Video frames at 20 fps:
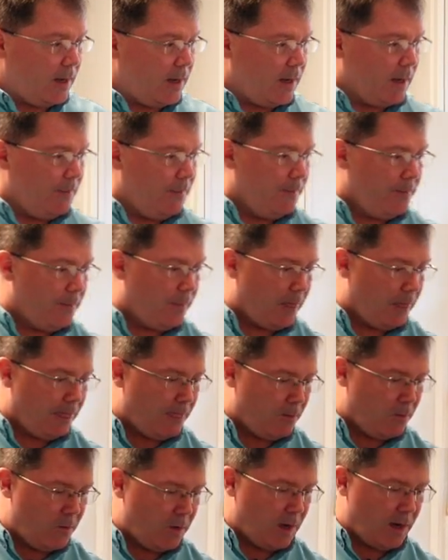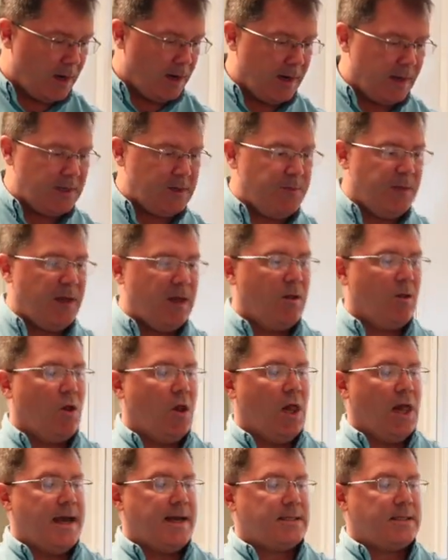up. We've got a nice big
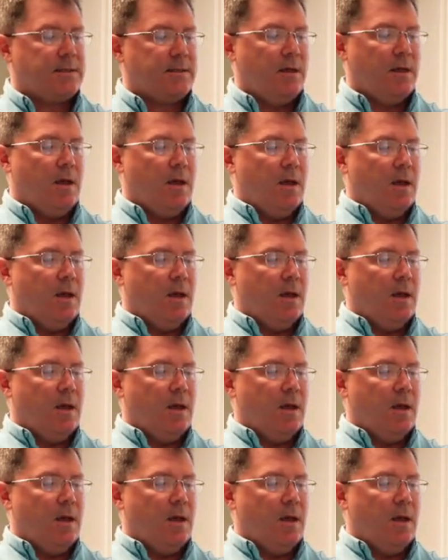glass.